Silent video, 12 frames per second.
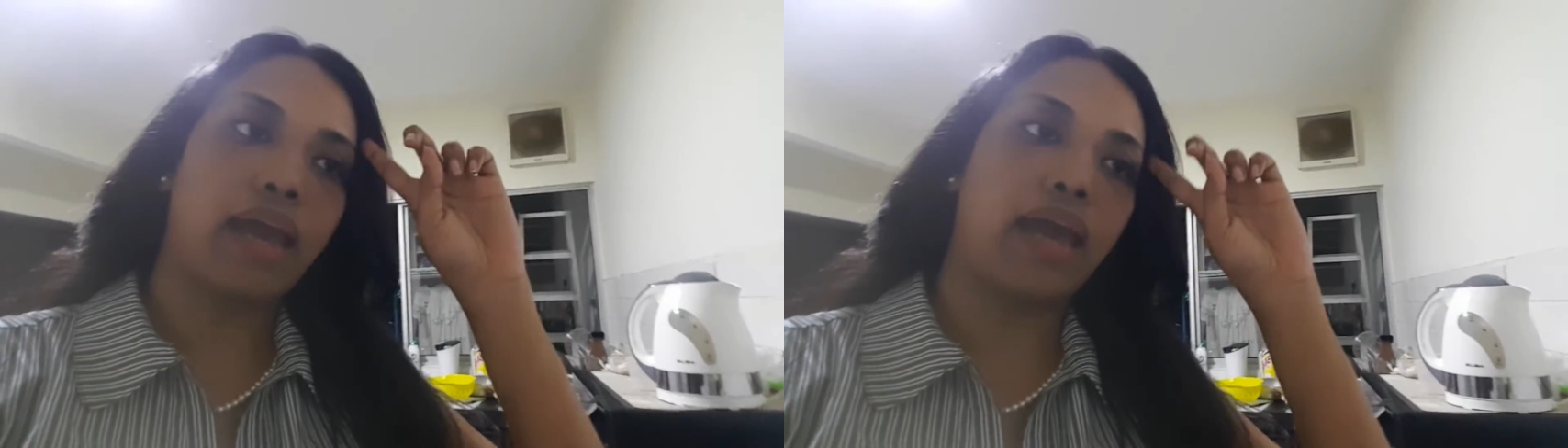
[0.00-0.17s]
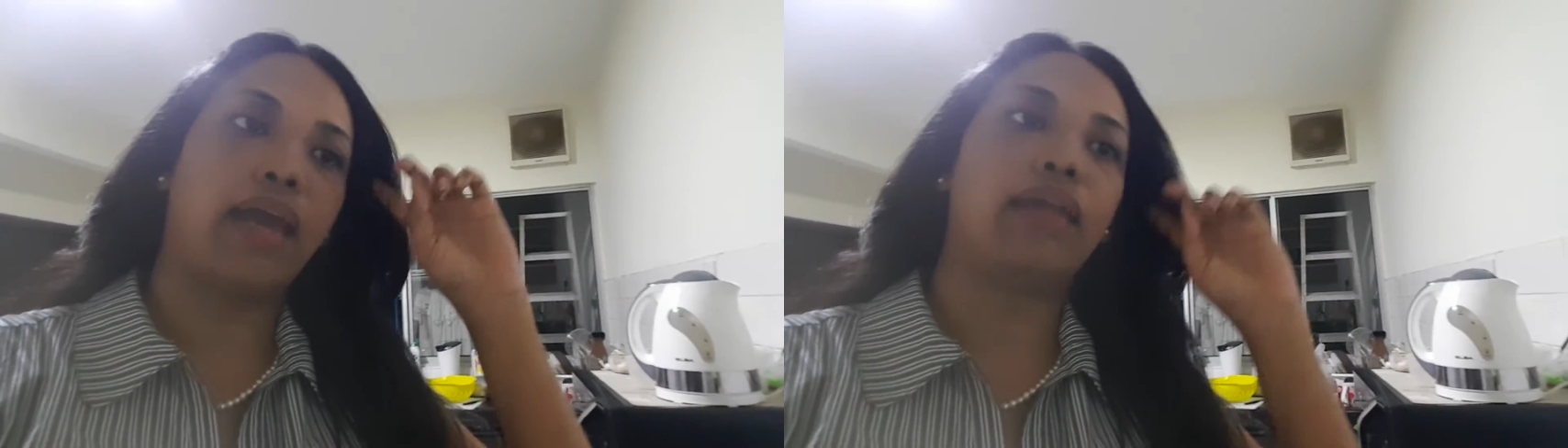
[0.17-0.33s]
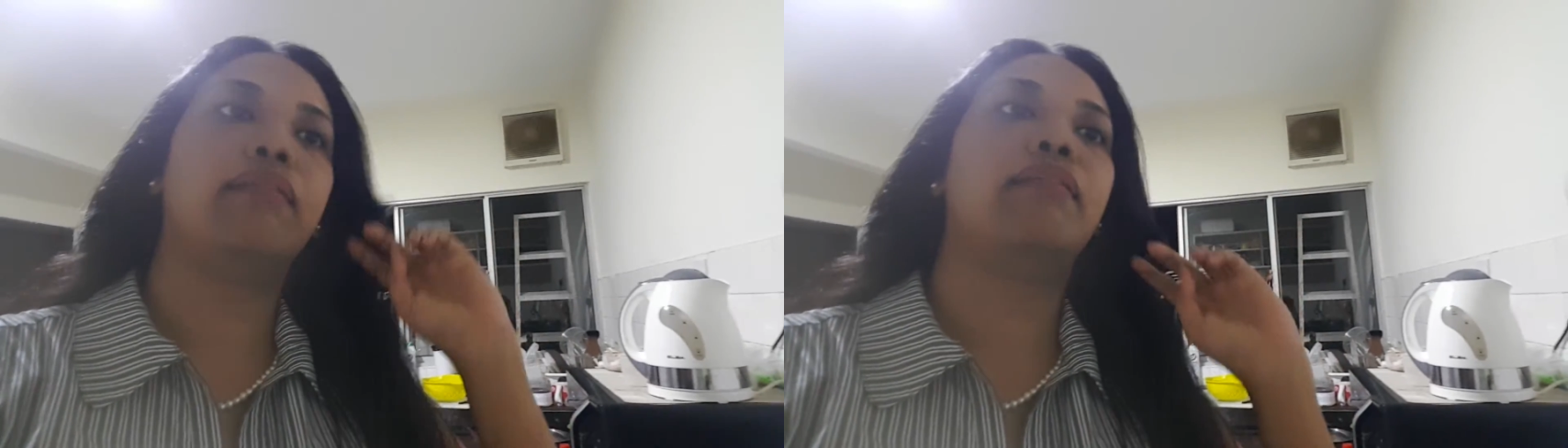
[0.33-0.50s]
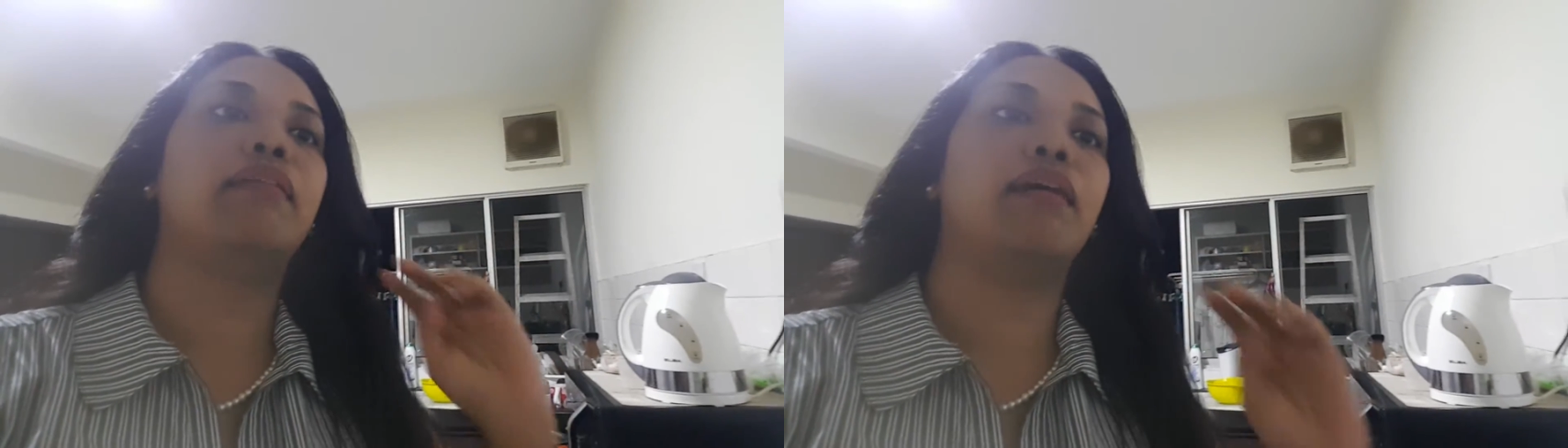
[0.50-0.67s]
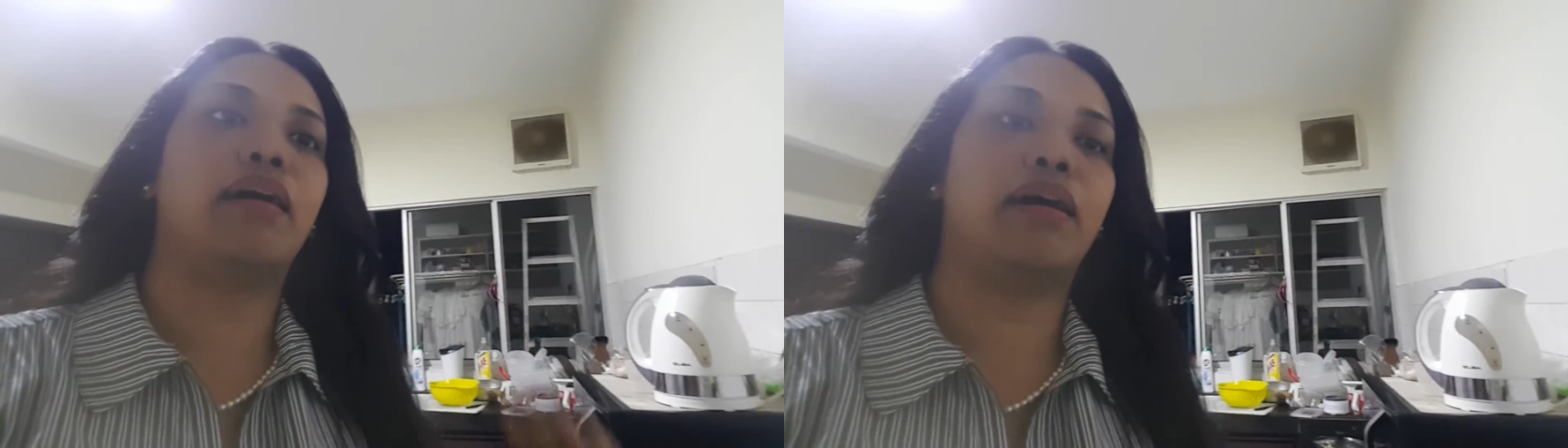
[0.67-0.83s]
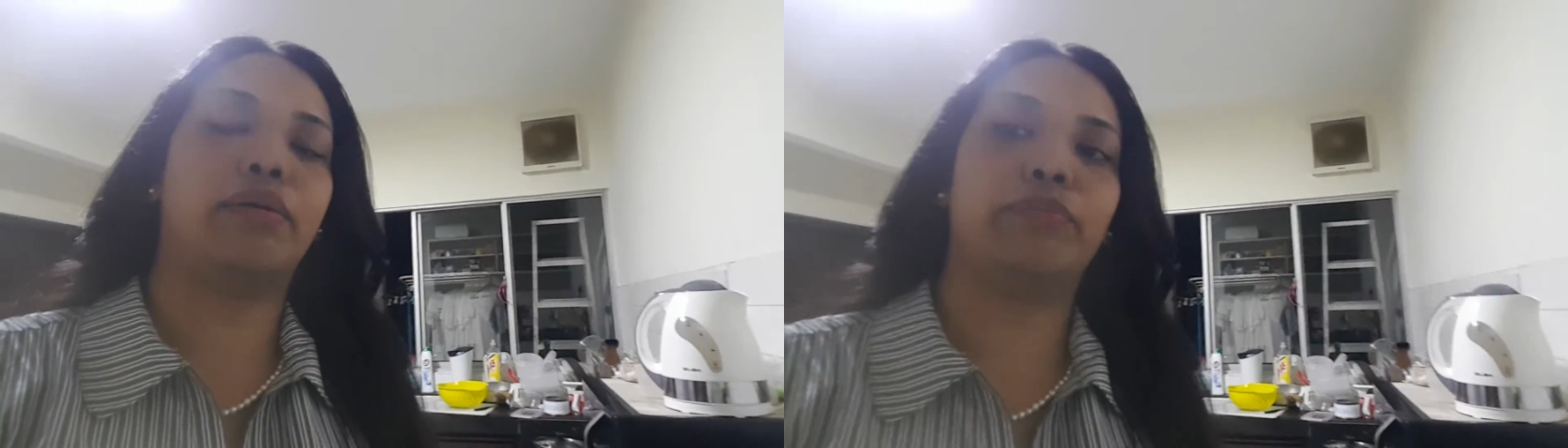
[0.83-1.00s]
and
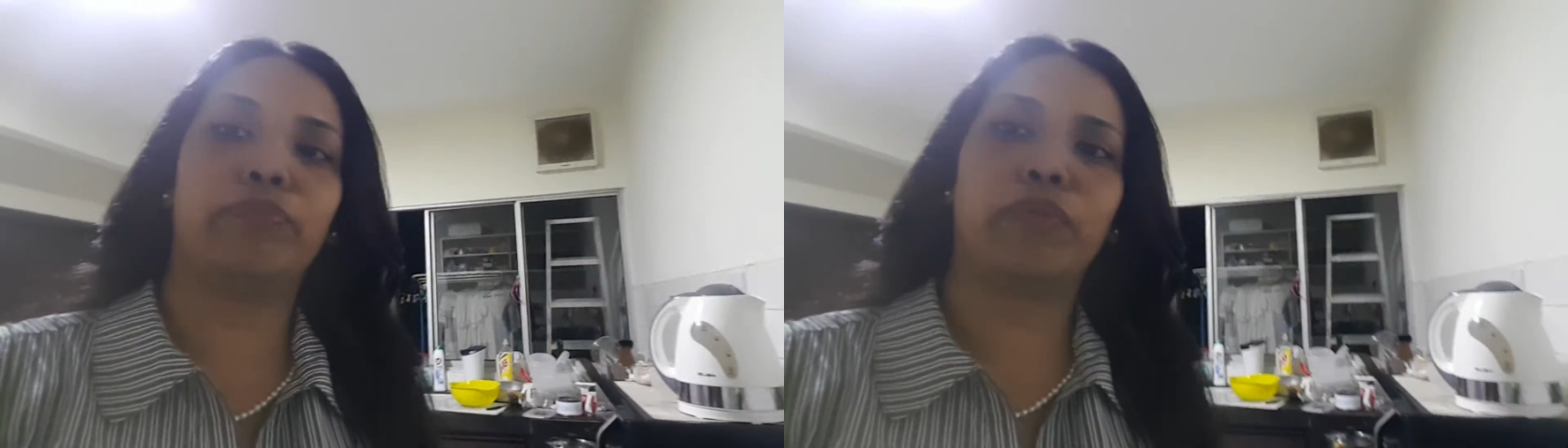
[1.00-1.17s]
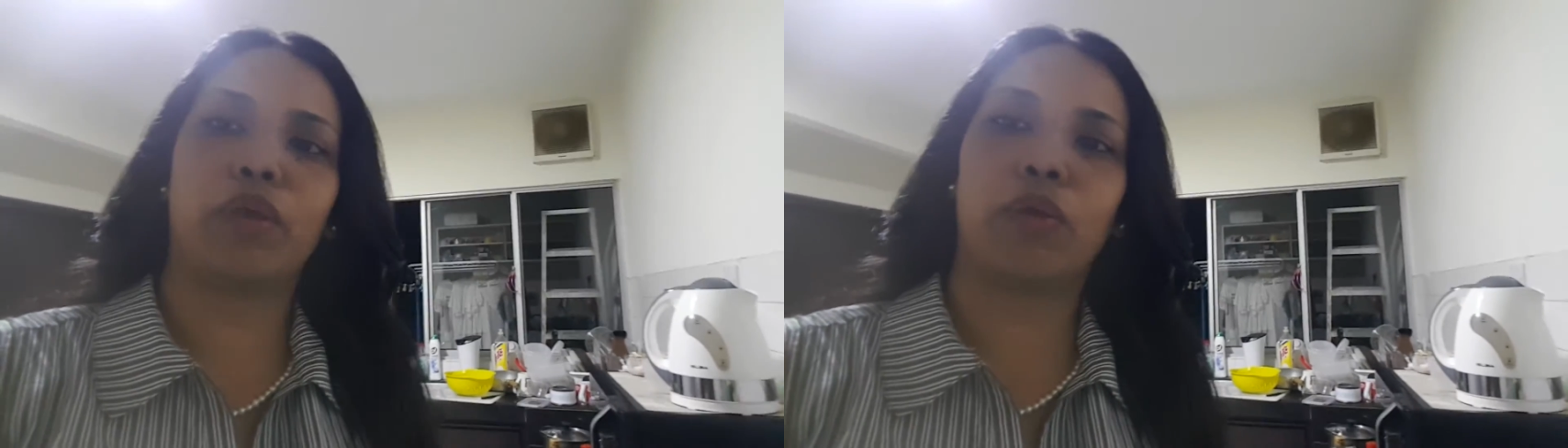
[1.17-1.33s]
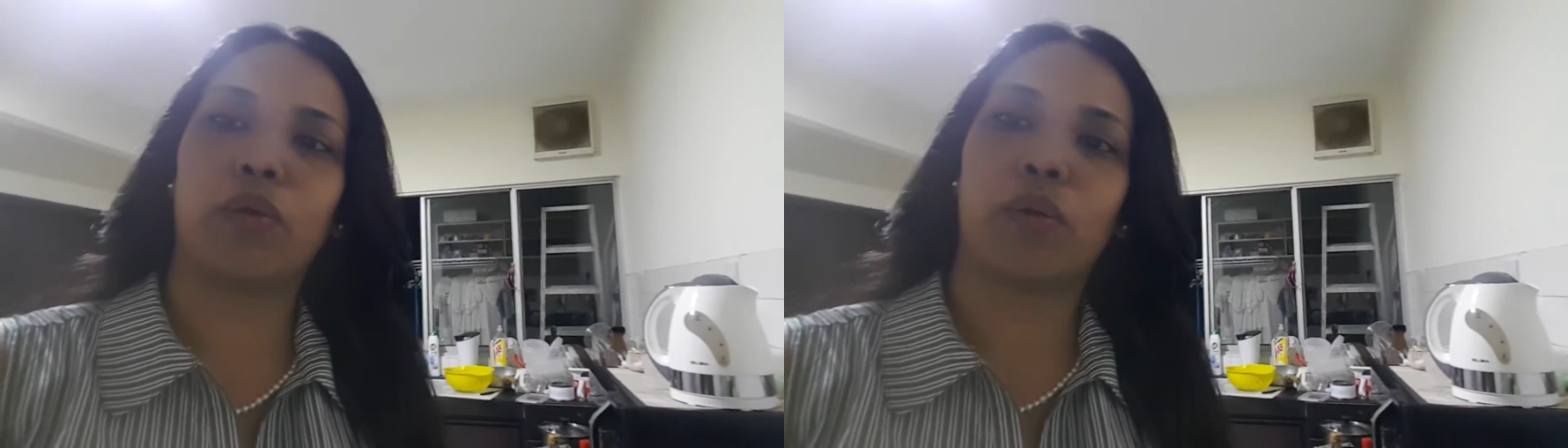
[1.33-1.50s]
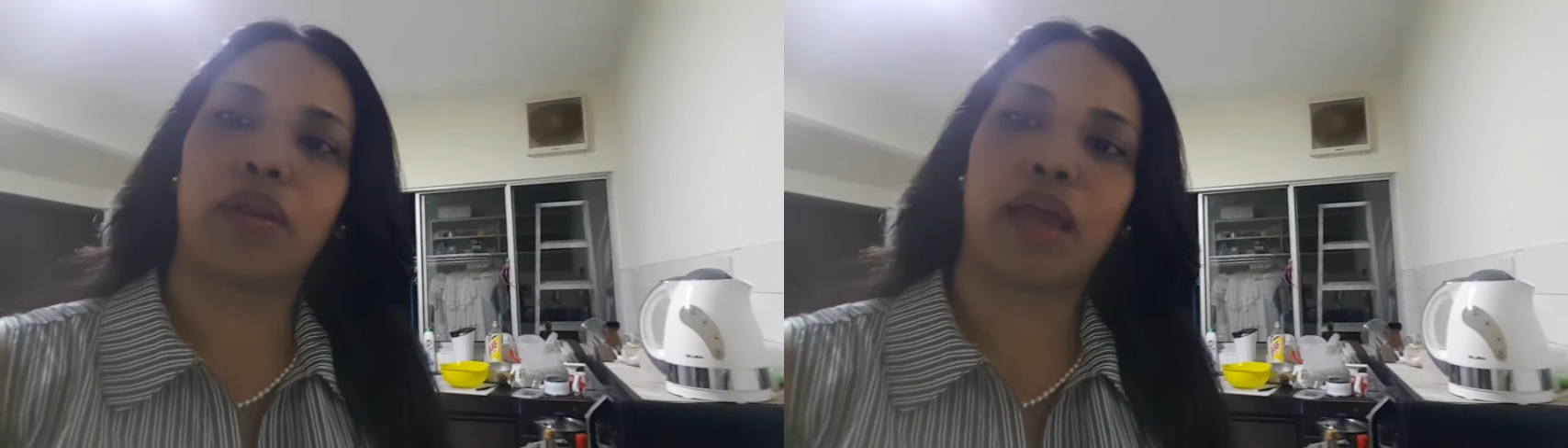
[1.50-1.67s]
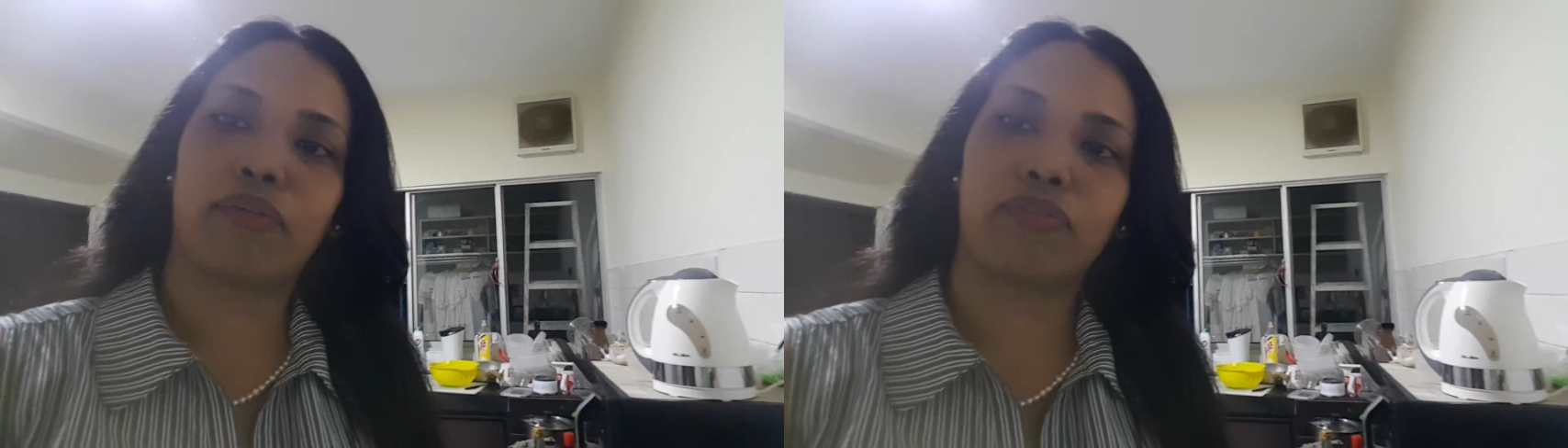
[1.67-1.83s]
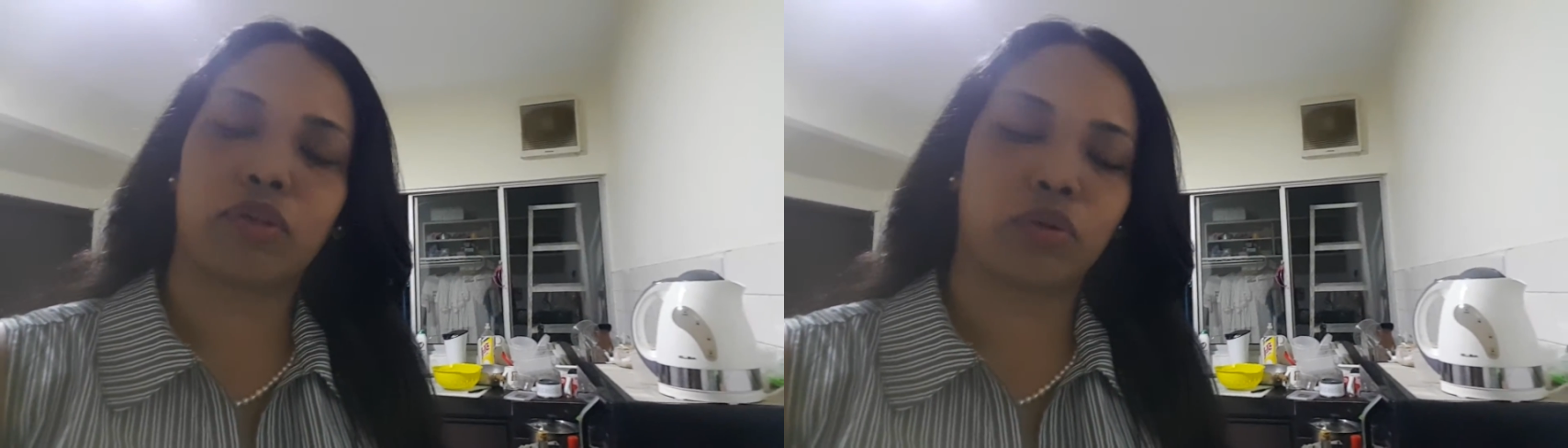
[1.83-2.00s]
you don't
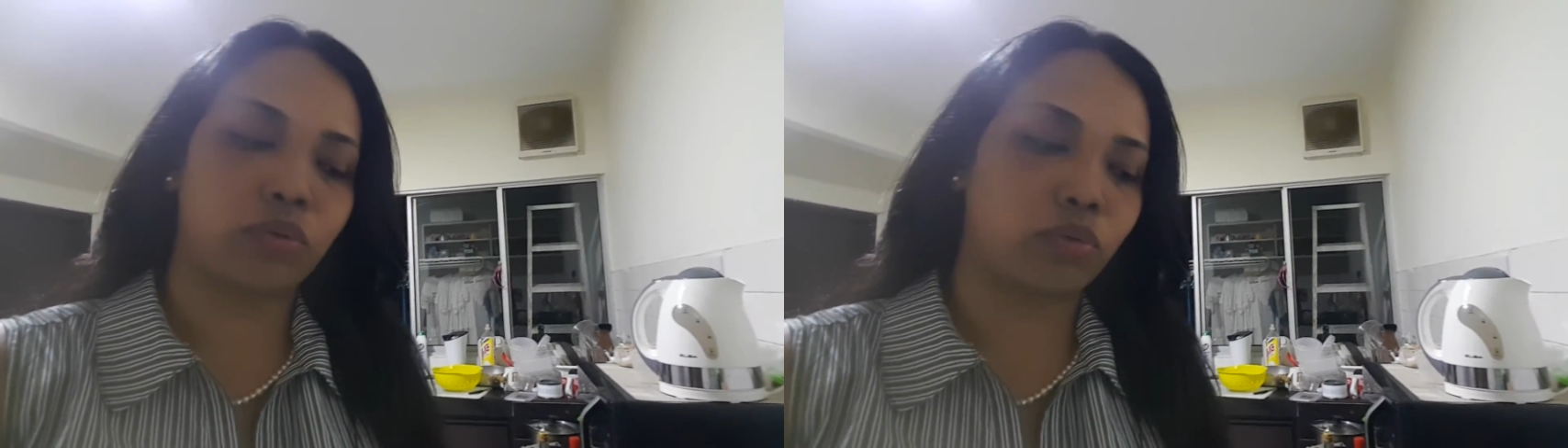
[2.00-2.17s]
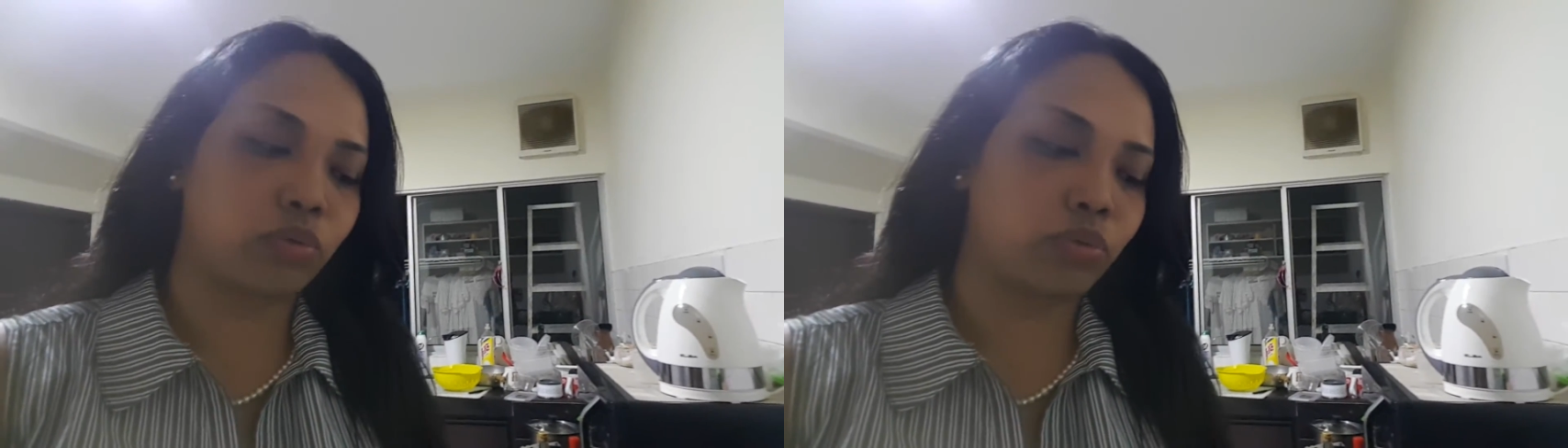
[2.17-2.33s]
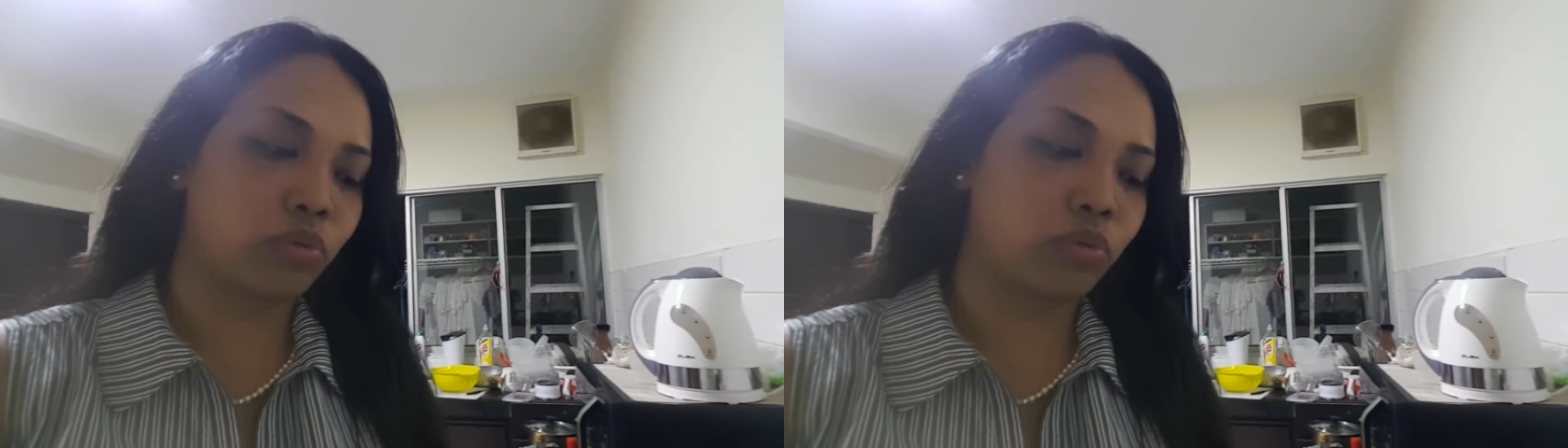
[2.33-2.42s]
have to